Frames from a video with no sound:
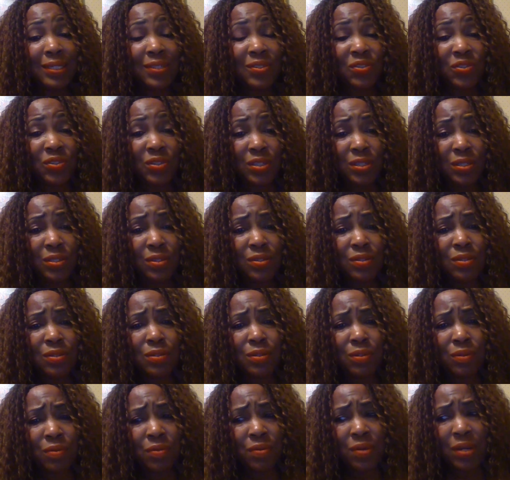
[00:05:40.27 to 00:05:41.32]
Jesus
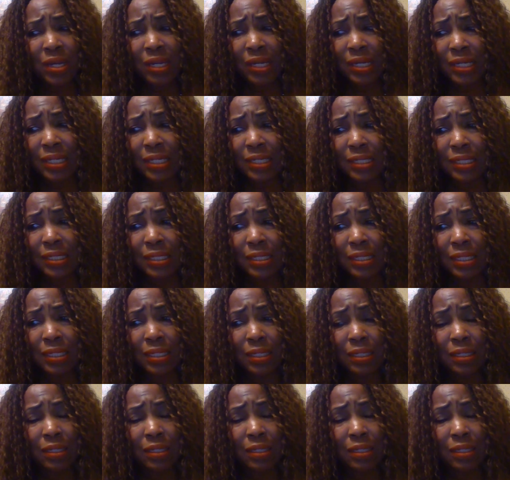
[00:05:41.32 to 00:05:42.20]
Christ.